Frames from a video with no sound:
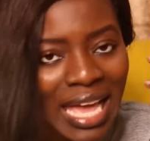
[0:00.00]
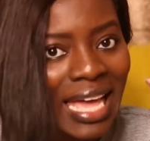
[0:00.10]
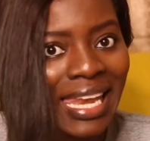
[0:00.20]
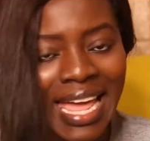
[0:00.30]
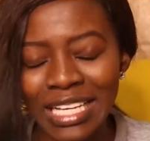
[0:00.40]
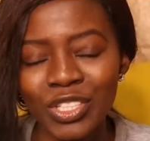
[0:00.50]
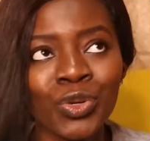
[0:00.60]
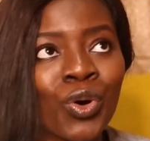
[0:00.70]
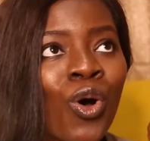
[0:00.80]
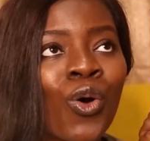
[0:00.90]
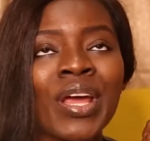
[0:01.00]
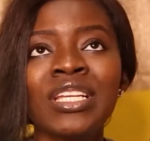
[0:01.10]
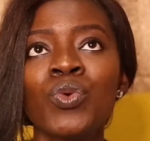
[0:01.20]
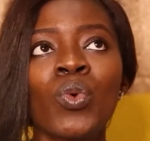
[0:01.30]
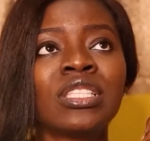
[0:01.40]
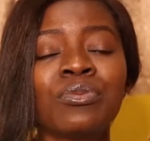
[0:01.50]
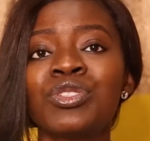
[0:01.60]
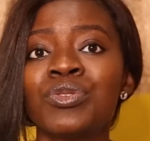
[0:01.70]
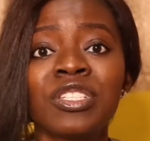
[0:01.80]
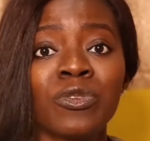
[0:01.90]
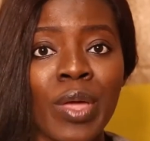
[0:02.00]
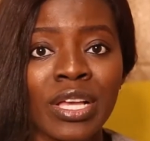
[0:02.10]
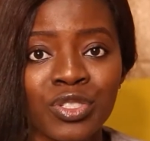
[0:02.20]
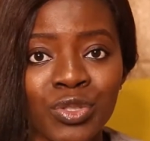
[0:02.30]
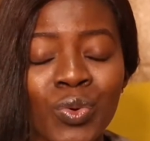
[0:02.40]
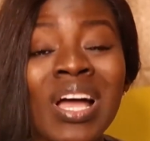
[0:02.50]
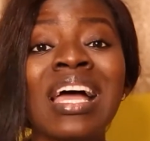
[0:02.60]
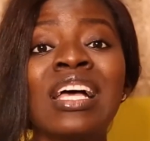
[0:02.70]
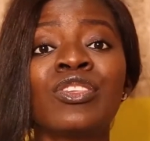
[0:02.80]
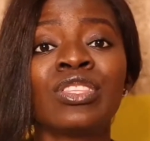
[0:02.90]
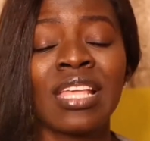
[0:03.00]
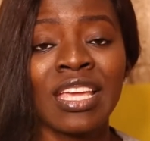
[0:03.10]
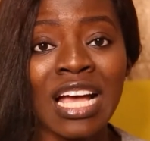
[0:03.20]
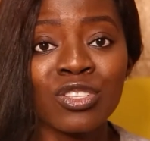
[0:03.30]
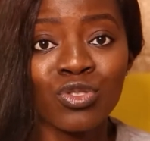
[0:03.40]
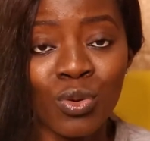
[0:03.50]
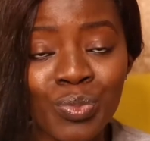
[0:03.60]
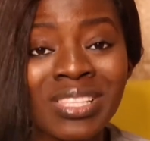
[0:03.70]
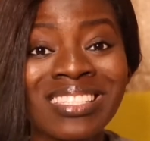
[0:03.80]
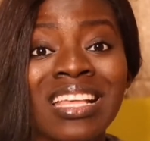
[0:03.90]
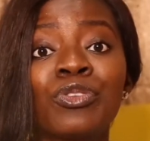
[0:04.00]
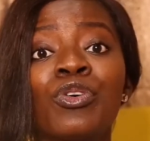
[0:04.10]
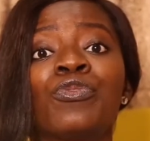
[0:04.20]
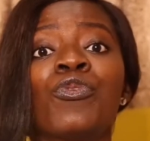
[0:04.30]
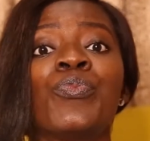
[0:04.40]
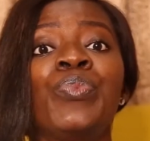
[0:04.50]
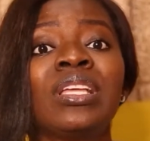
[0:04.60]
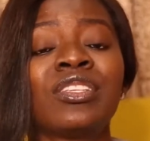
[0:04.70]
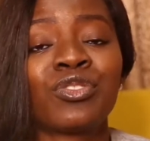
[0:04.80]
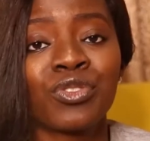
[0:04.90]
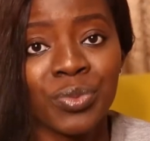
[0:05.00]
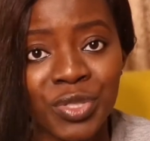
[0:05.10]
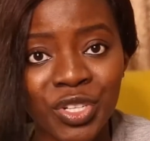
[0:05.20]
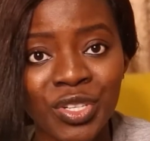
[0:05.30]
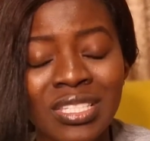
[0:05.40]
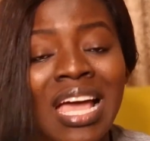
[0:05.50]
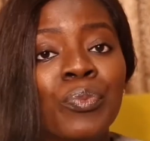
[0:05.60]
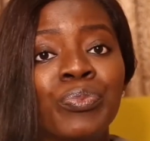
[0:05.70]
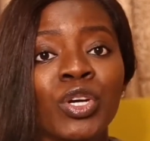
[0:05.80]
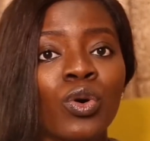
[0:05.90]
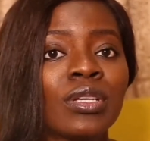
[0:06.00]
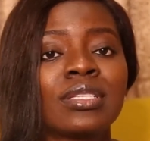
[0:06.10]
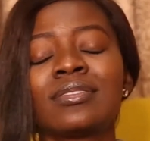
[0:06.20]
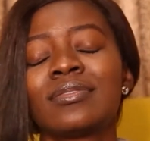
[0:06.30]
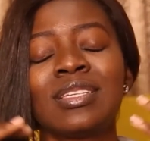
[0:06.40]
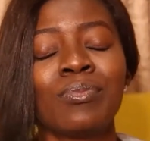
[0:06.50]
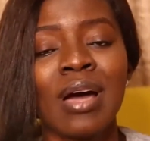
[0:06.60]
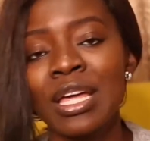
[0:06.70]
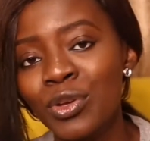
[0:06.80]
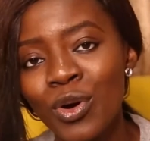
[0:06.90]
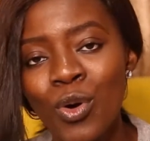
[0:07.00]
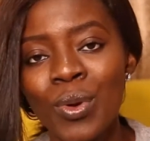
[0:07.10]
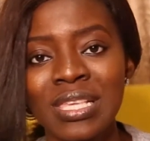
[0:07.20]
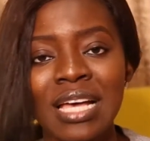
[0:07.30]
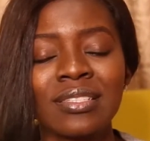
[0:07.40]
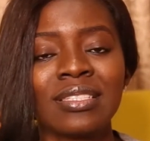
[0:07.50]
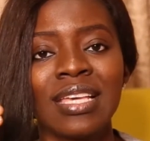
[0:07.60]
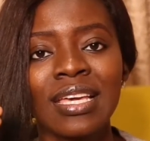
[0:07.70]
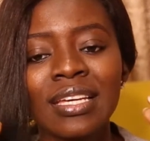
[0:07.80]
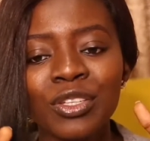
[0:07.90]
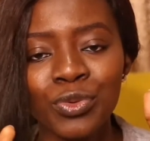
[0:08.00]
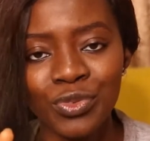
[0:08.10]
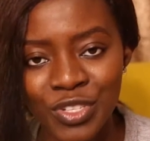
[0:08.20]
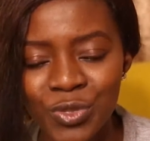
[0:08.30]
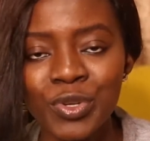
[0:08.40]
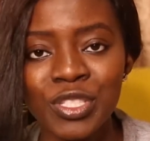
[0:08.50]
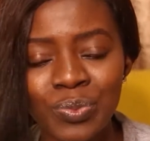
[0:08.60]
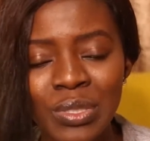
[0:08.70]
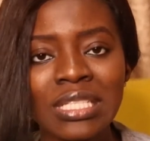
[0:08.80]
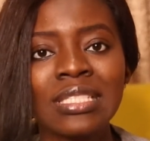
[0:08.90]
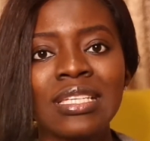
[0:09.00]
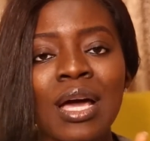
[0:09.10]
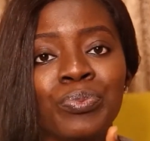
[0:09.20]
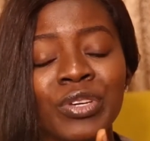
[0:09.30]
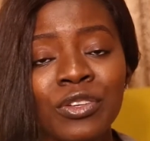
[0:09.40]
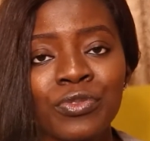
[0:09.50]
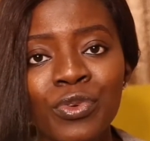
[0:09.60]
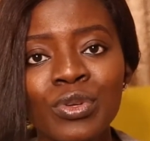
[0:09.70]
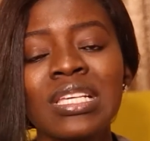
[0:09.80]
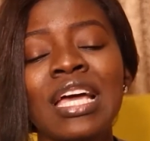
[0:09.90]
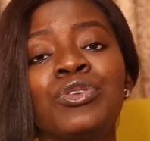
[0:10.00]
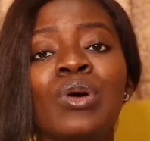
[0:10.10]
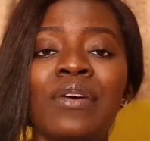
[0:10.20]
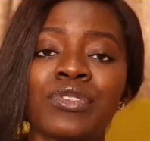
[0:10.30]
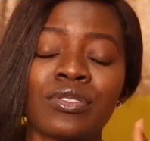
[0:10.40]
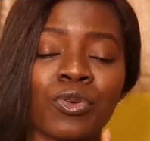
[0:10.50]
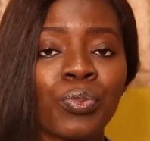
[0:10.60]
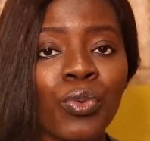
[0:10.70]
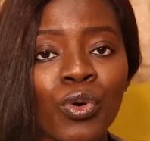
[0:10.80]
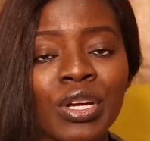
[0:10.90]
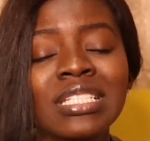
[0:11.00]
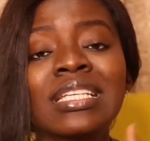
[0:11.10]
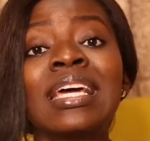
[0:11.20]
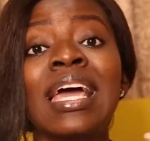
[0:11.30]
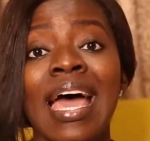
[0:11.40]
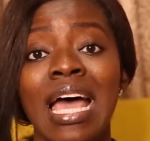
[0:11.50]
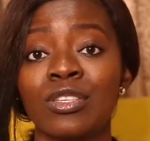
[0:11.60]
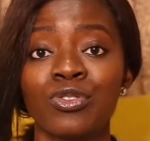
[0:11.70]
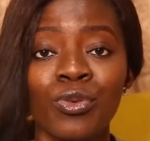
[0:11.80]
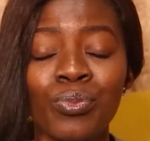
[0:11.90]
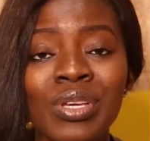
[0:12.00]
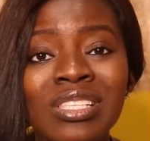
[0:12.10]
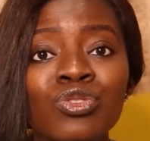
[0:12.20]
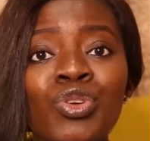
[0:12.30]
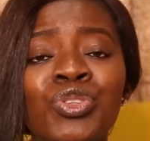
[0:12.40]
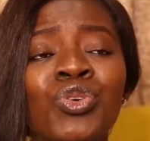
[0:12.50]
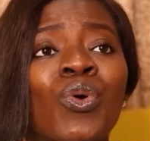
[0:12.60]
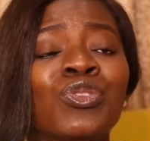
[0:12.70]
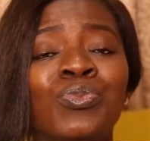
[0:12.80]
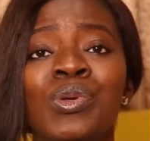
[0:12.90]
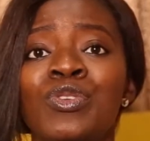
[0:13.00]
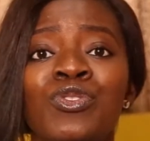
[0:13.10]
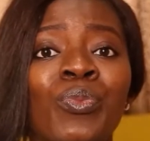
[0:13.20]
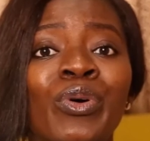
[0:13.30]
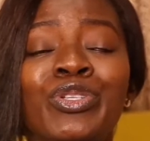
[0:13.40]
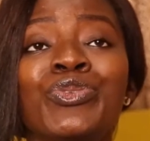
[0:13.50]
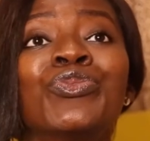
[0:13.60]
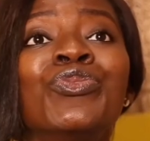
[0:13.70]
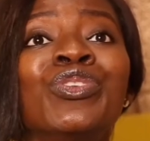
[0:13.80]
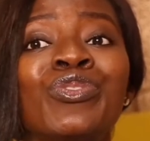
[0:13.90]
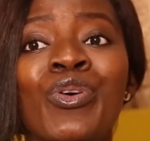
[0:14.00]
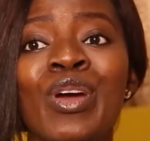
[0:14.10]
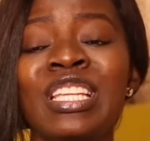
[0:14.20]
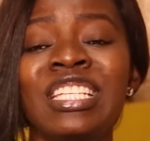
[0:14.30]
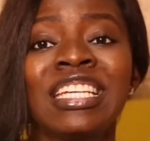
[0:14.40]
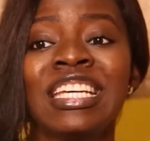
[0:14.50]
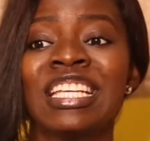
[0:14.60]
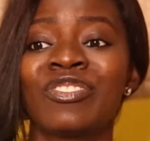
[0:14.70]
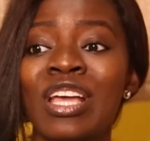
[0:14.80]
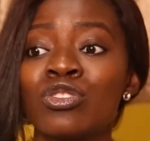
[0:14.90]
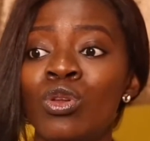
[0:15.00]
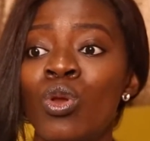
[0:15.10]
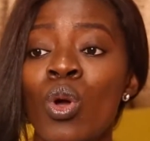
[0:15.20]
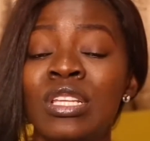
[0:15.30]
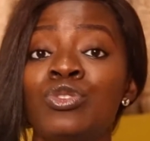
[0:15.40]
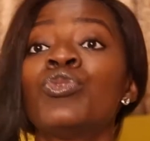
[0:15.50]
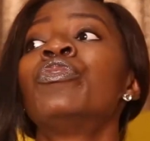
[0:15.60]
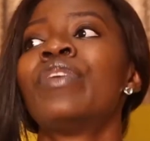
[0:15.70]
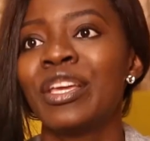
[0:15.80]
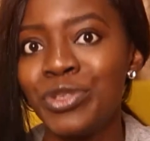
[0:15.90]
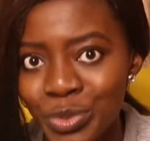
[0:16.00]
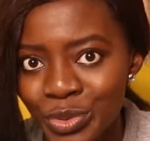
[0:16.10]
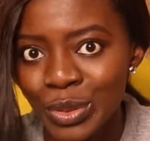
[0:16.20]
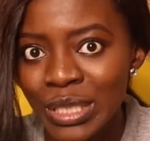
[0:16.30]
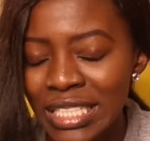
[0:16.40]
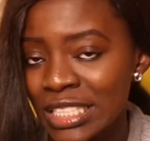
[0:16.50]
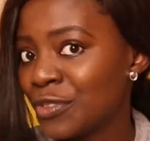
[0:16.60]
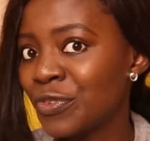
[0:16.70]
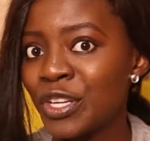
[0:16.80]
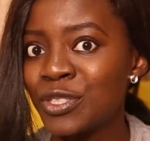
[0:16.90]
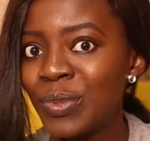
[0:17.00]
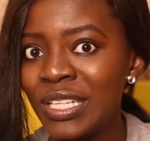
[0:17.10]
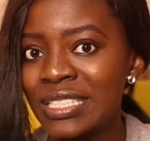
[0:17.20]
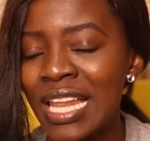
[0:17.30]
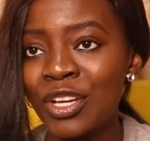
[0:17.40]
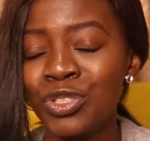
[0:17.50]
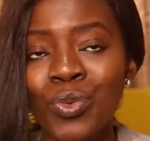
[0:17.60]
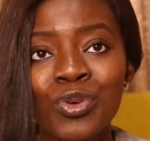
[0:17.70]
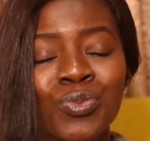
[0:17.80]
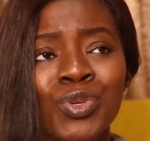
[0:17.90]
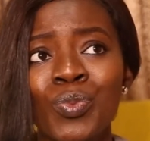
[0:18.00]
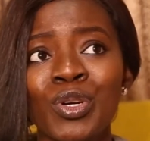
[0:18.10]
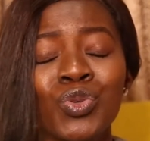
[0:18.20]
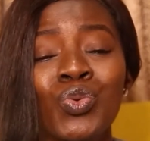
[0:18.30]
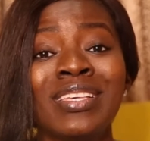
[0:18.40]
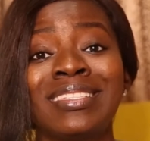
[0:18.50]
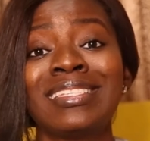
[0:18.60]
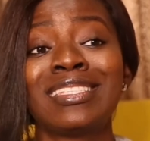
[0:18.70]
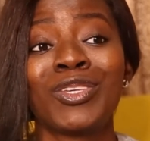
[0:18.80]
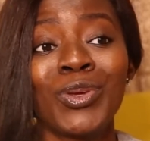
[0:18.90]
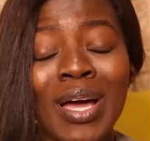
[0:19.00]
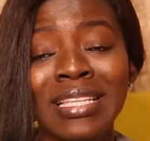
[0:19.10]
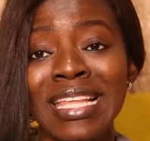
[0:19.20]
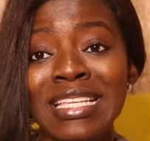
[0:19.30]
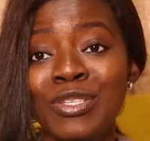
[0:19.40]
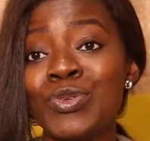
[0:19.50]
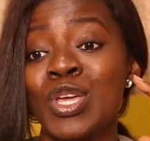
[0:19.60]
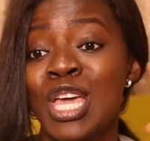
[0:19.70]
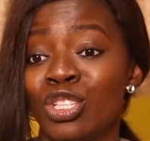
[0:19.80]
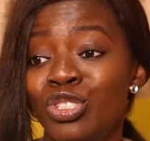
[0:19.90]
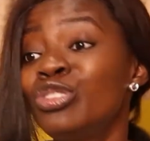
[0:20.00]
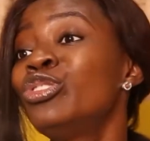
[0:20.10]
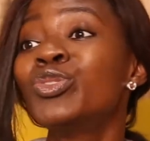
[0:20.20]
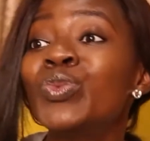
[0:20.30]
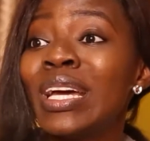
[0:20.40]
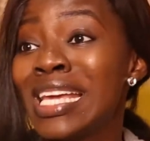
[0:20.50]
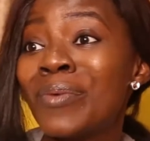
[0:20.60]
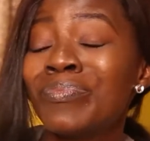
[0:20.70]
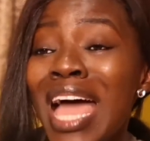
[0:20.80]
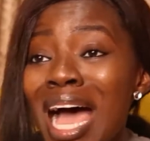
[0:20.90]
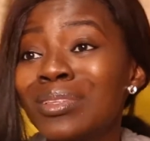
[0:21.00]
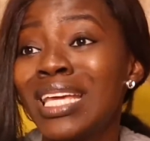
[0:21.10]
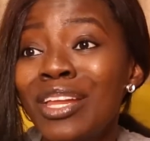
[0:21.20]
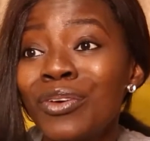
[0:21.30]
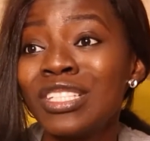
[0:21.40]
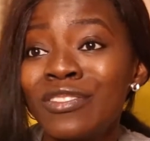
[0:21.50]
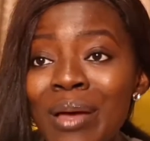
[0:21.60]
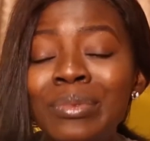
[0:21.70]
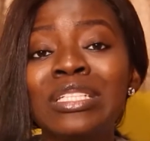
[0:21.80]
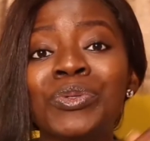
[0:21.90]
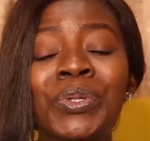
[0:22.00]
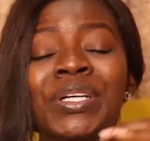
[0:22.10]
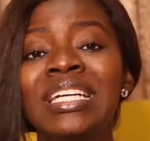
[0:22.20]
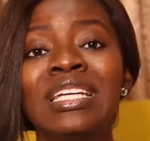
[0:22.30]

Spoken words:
Like, you already want him to respect you, then you are submitting out of obeying the scriptures, because the man always has to take, you know, responsibility and be in front, and you have to support and submit. So you don't want to be with somebody who is already trying to lord it over you in the first place. Like, you don't want to be somebody who is insecure and telling you, do you know who I am? I'm the head of this family, or